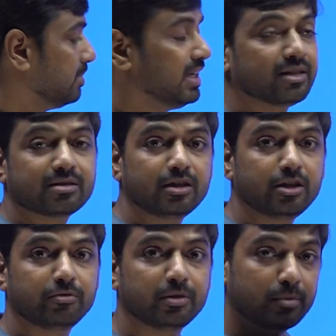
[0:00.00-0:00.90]
b and c,
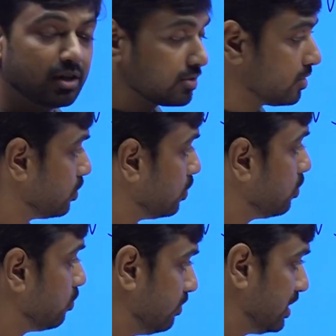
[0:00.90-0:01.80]
we must
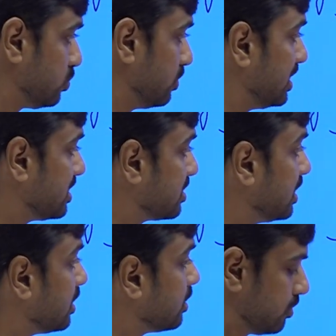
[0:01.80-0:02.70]
know which one is
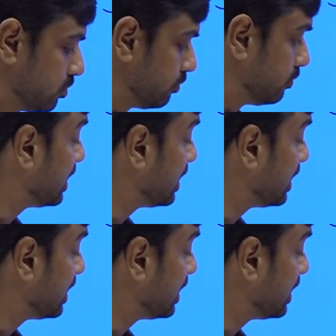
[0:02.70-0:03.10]
greater. So for